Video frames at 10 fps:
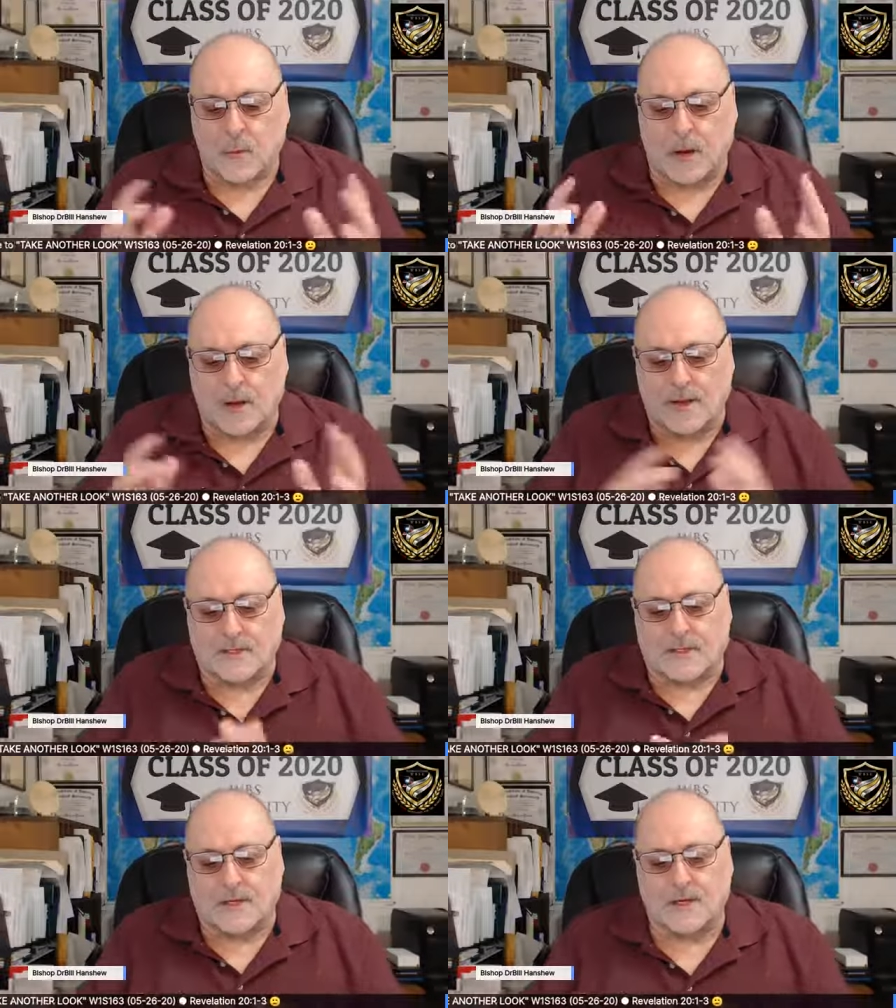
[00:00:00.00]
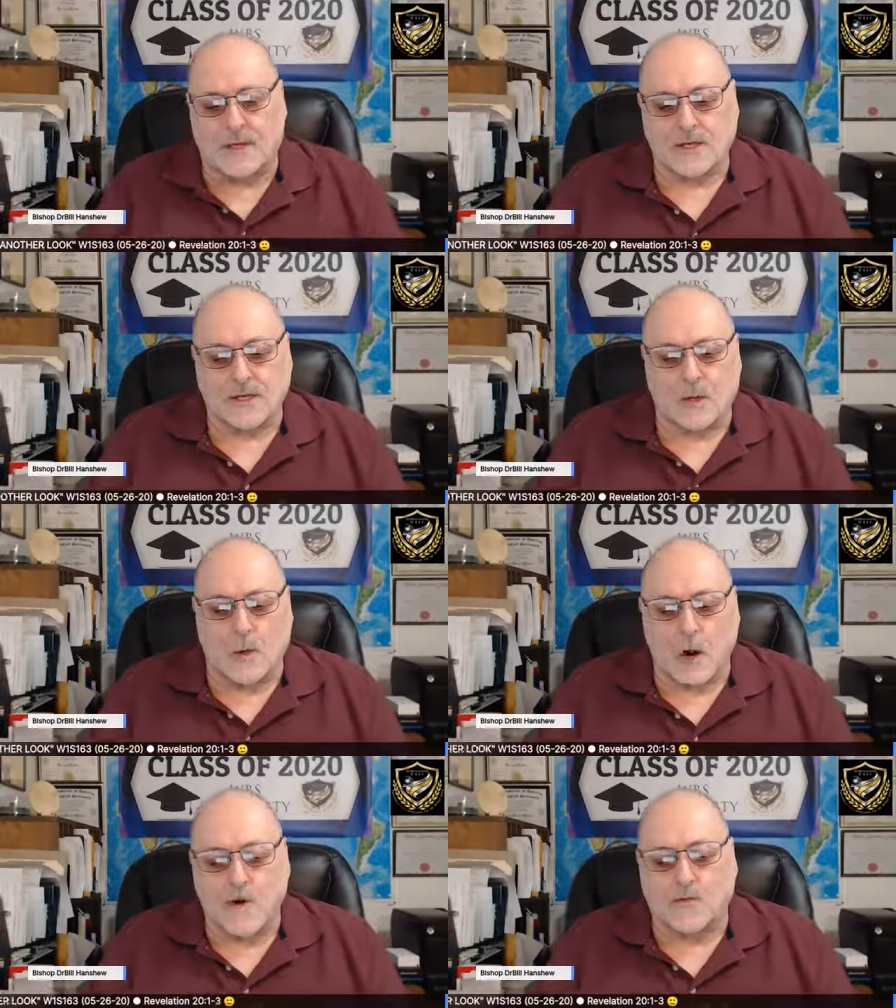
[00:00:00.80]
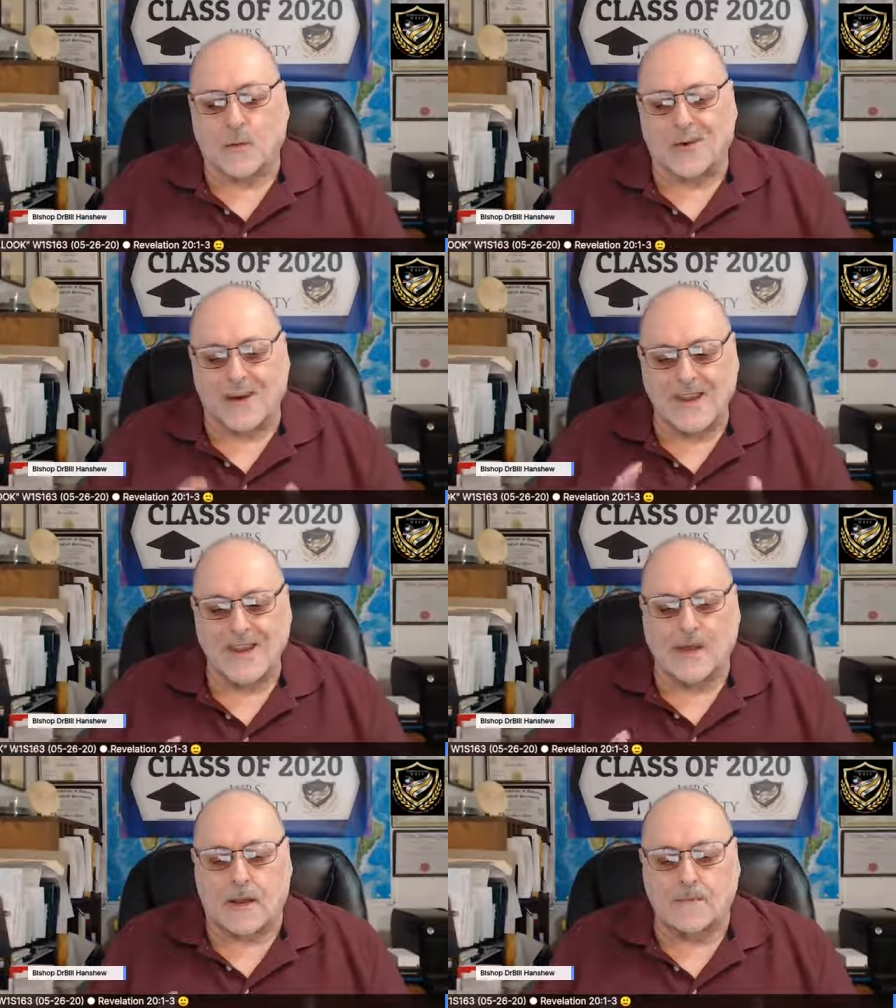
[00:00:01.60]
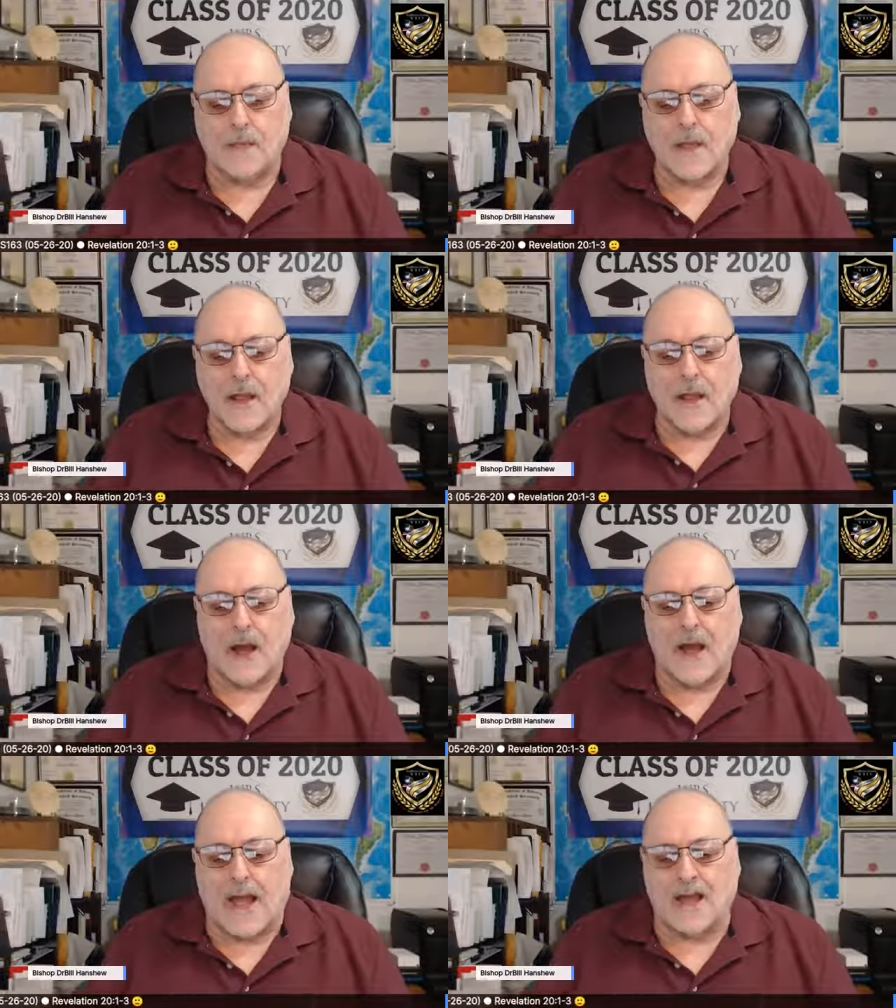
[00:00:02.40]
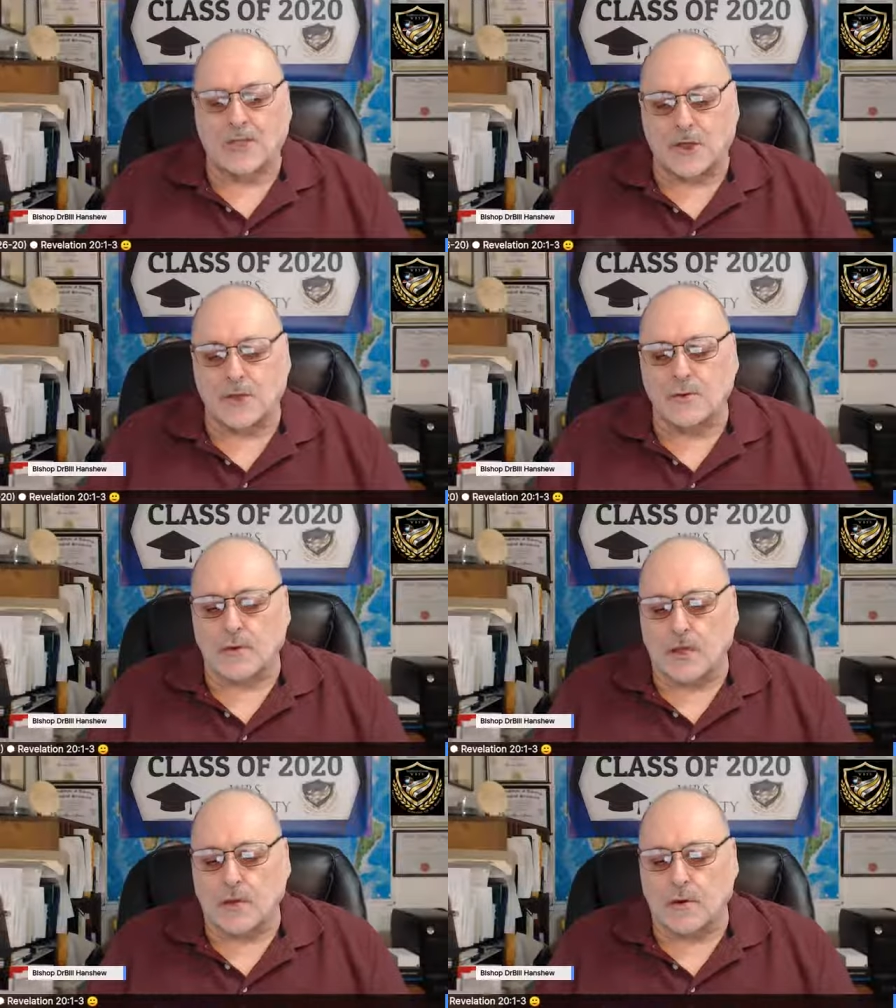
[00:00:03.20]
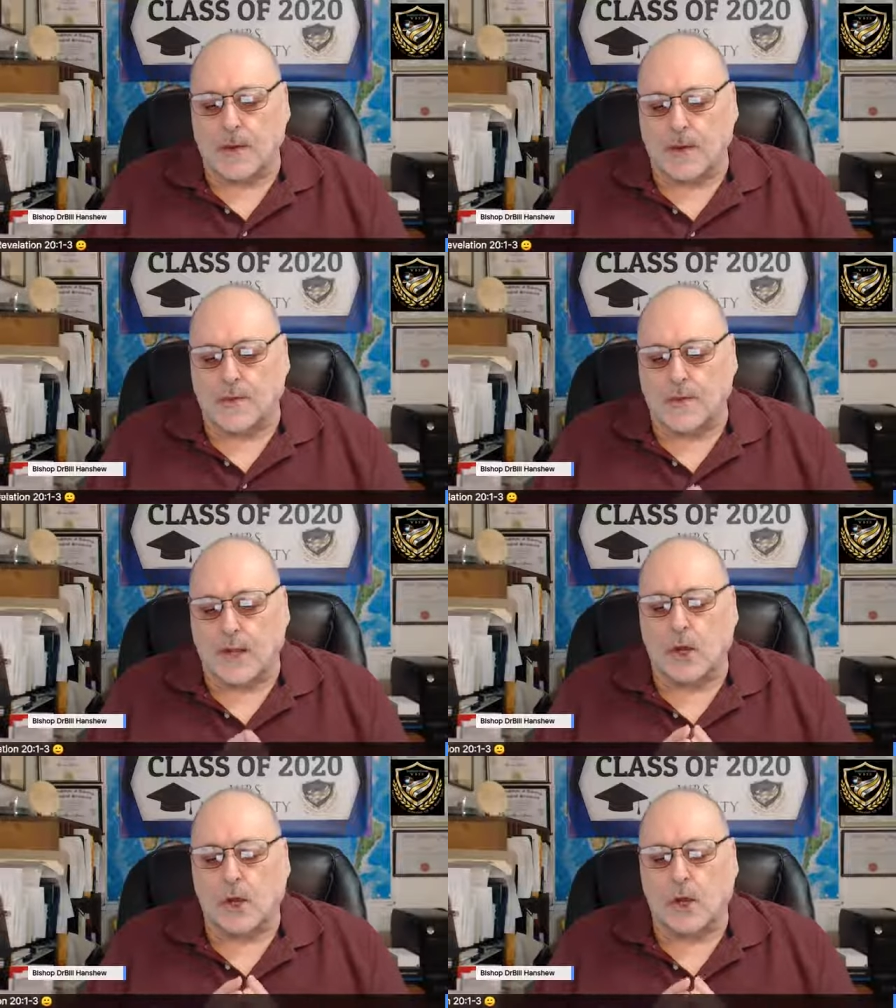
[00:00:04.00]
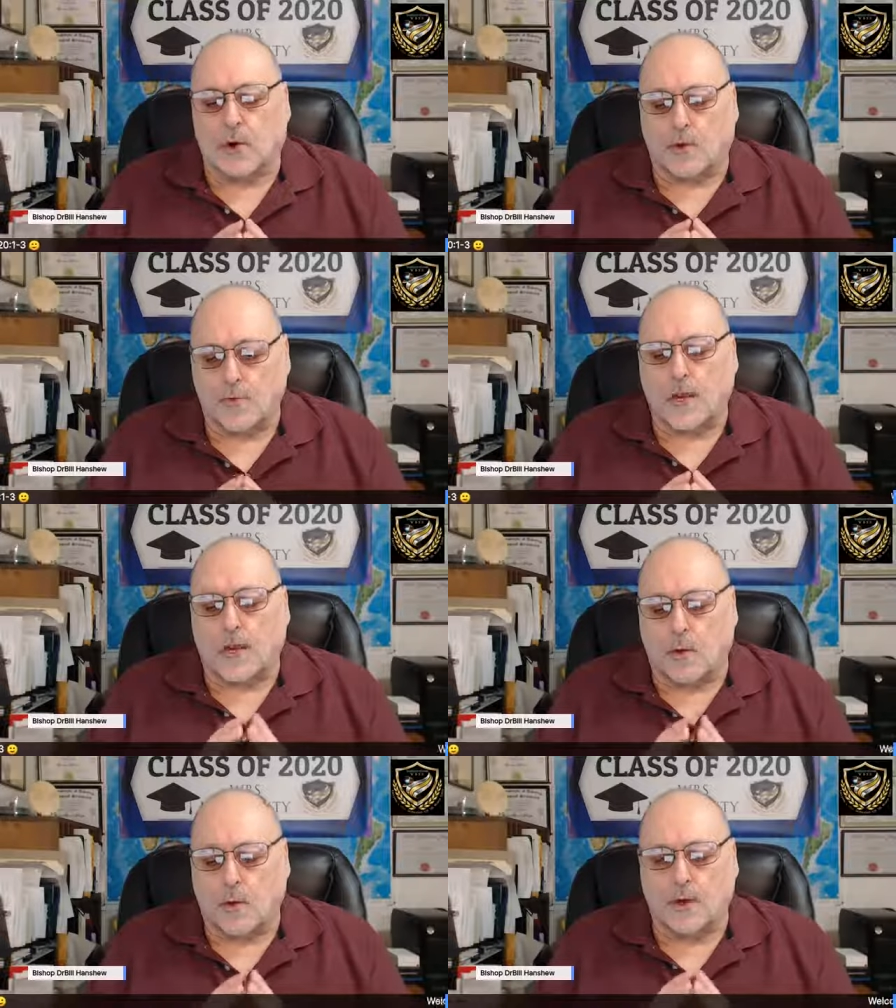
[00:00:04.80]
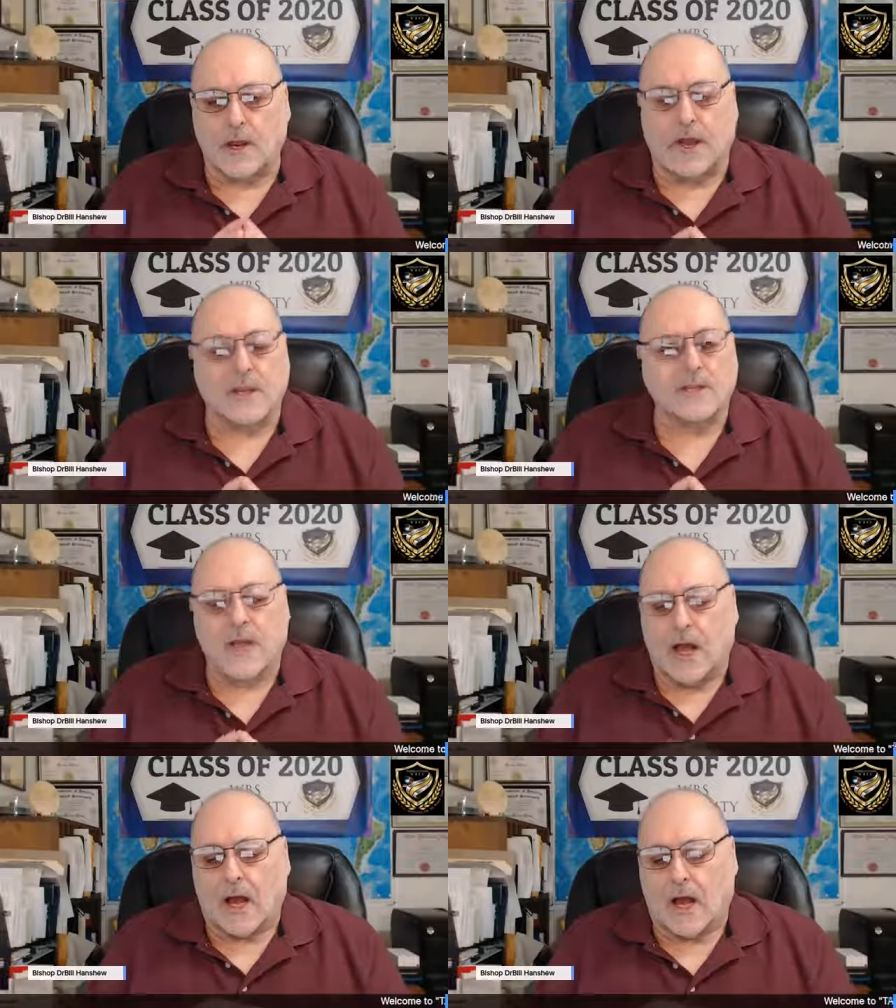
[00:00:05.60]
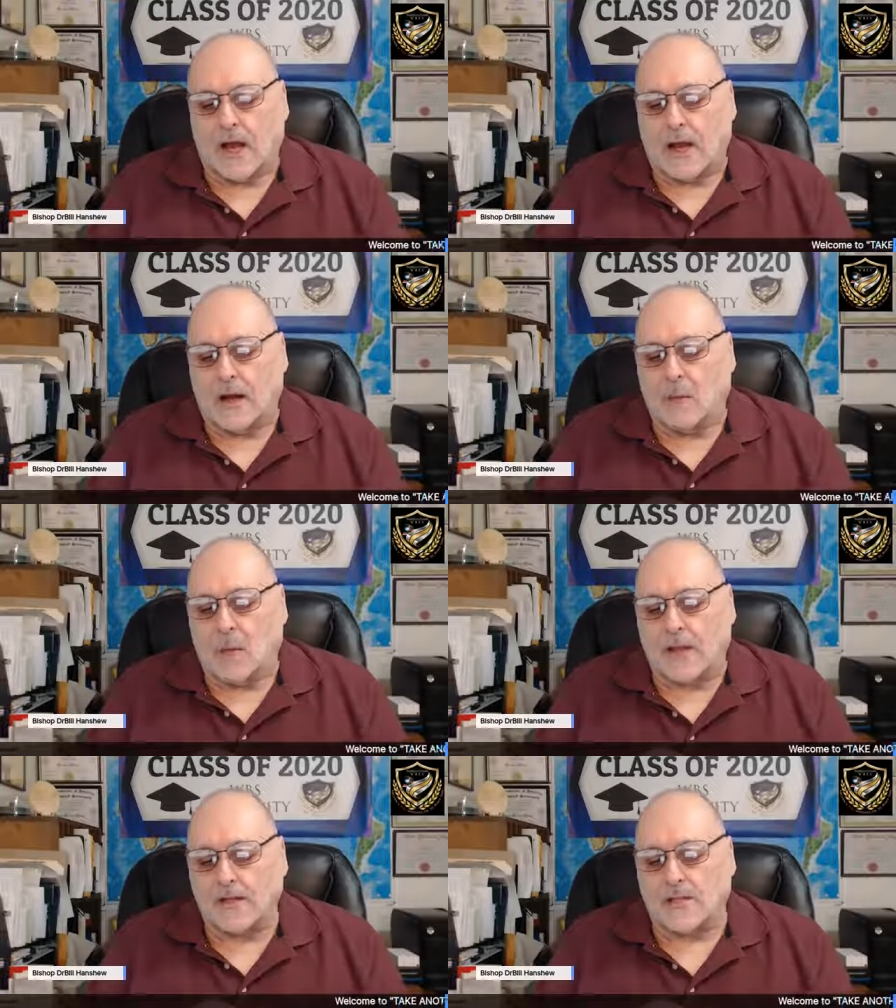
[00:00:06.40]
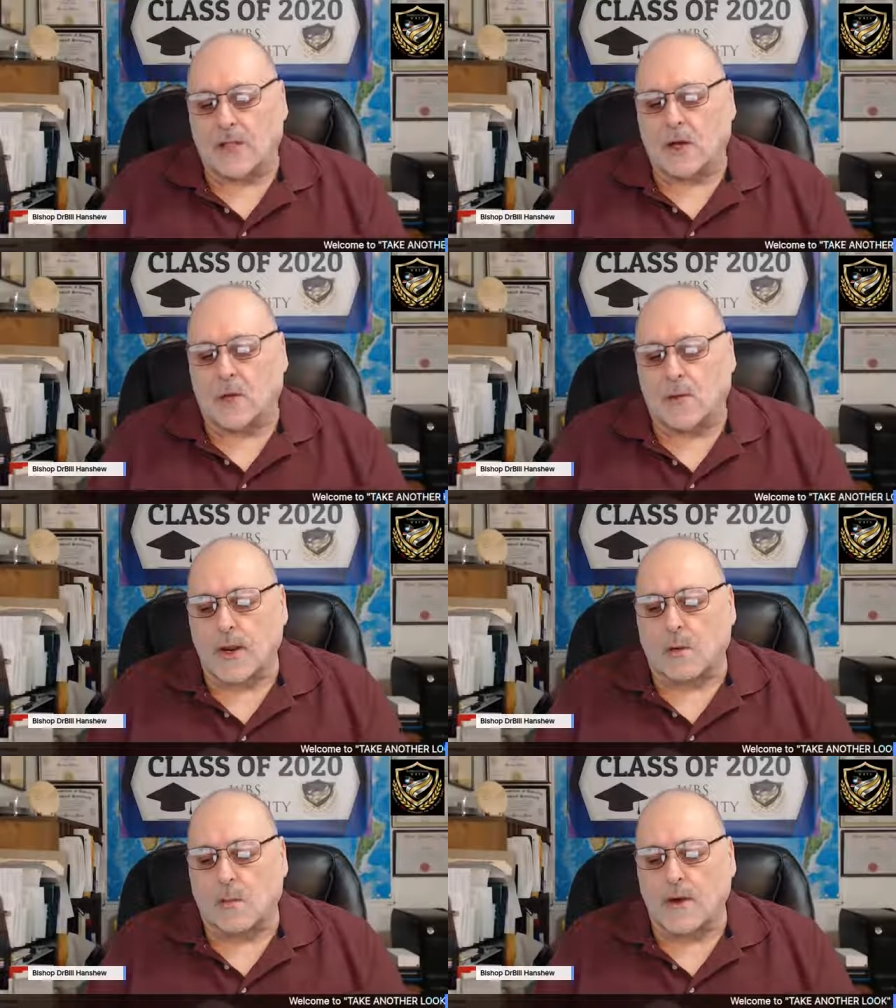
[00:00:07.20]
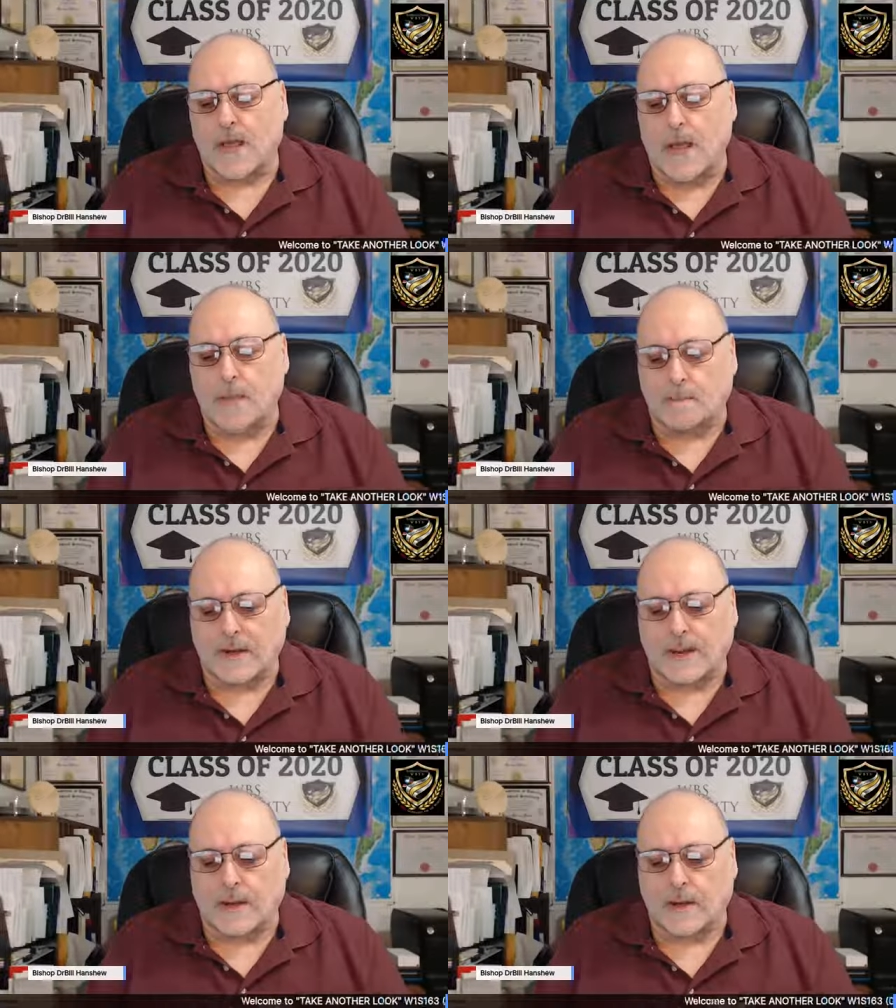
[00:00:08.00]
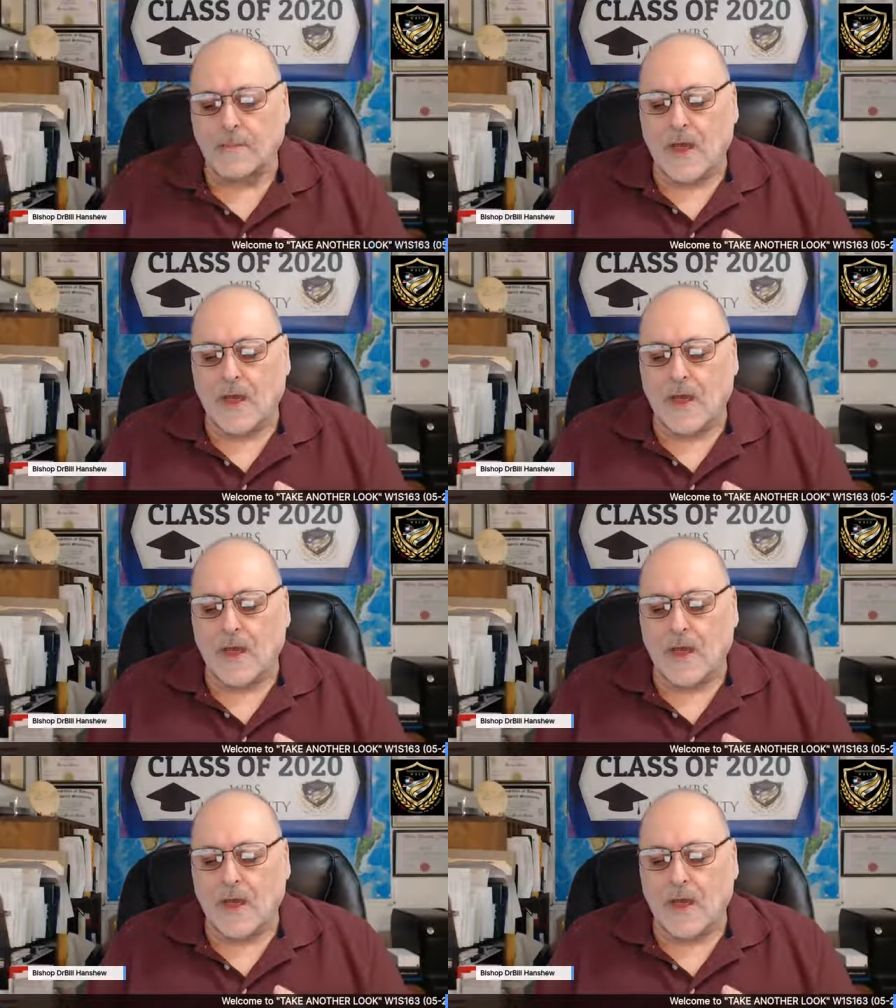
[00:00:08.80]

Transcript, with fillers: Well, listen to this. The word for in, uh, as used here in the Greek text, uh, is the Greek word epi,